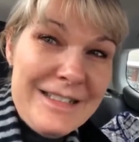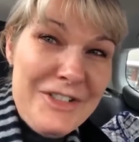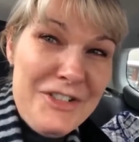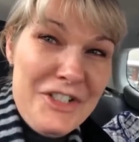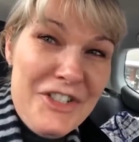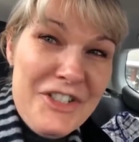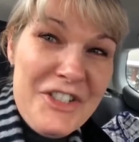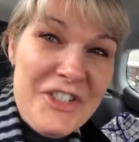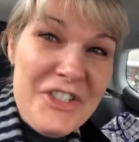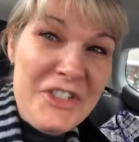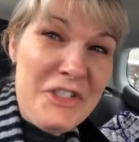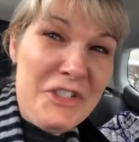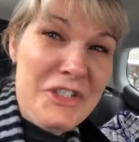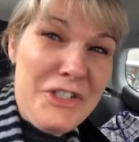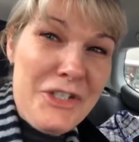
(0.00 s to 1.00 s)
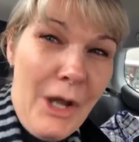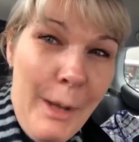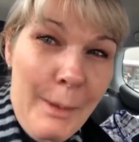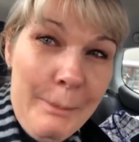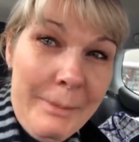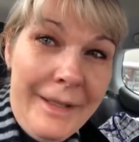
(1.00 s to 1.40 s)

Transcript: Just stop